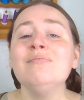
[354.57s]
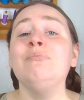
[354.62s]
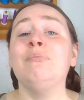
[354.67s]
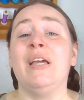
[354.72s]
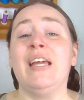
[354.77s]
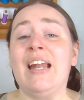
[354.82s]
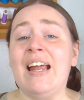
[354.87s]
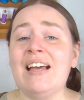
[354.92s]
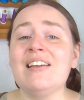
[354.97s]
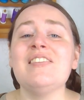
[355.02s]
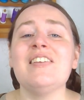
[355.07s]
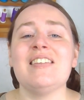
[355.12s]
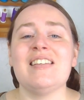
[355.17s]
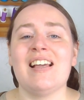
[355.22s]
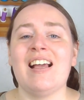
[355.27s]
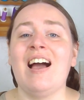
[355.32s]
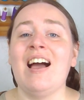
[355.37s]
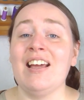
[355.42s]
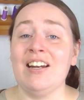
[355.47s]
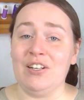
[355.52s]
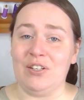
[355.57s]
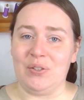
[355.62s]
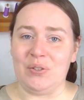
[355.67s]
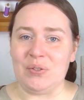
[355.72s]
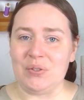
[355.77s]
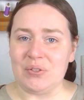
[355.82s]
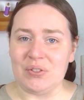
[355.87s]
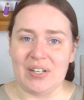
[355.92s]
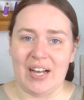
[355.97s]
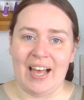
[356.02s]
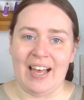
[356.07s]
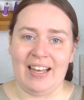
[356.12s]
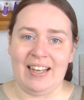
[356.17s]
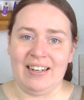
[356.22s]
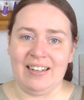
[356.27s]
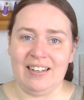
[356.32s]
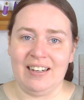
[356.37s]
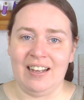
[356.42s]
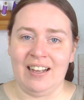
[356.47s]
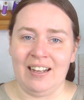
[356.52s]
Pit houses are kind of cool
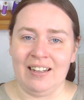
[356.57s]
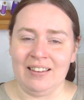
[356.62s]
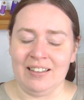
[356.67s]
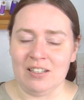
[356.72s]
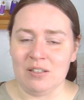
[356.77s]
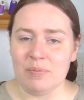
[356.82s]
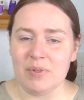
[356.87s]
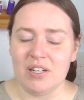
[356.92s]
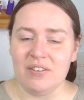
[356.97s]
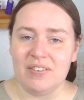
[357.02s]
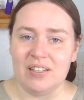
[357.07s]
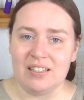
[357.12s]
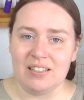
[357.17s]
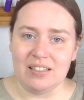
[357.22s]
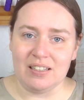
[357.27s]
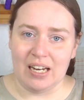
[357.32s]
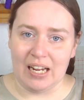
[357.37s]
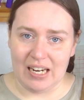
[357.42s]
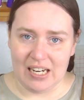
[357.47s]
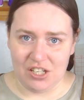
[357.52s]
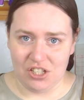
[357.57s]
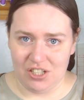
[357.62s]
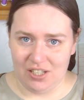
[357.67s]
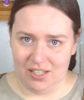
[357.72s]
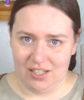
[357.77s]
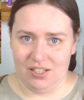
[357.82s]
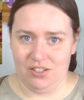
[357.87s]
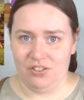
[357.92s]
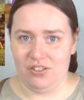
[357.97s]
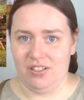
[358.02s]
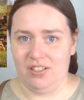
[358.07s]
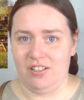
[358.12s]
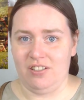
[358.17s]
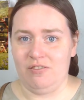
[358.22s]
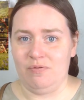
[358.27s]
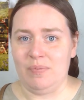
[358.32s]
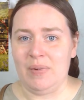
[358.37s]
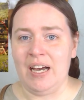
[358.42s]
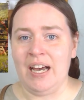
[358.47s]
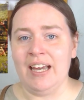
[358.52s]
and a little bit of a niche interest
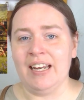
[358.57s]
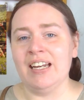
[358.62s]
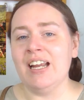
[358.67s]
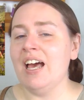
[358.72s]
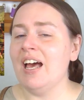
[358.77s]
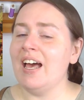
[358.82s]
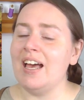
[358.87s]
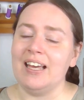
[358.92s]
of mine.